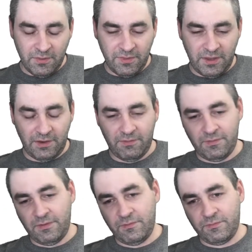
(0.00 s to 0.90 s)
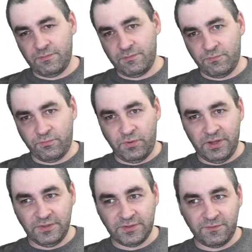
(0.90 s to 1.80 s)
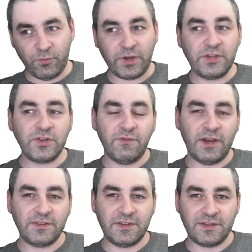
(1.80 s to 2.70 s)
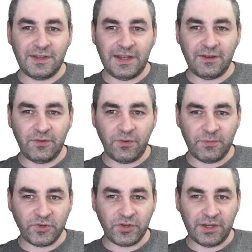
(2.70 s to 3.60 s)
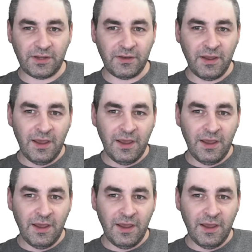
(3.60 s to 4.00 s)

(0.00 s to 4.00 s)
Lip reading: that runs for each device that's connected to a machine.